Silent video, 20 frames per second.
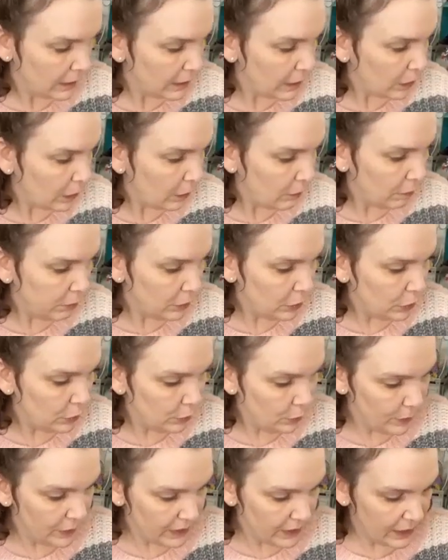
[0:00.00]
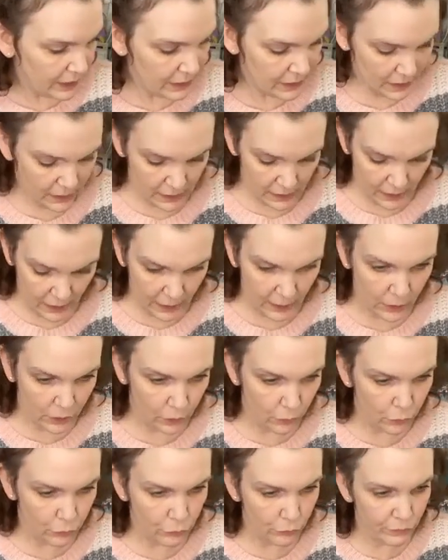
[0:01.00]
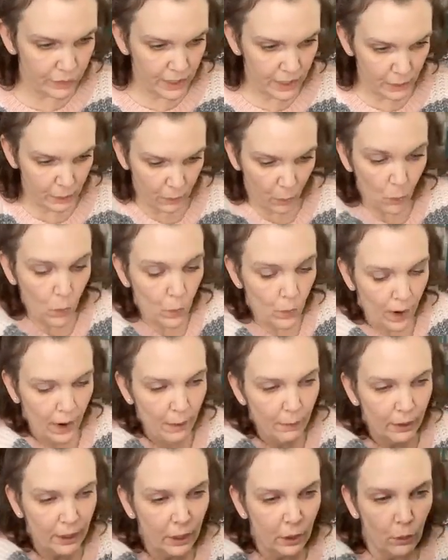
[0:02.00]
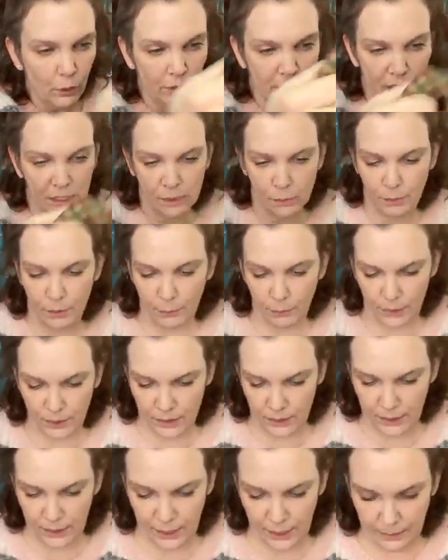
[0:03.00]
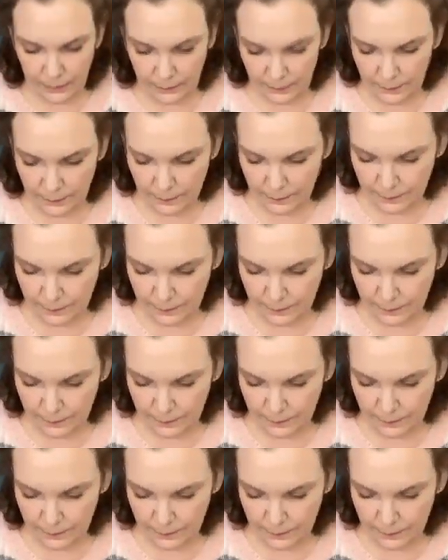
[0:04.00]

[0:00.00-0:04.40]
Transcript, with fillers: I could go blue with it, I could go green. Oh, I could go with this one with it again.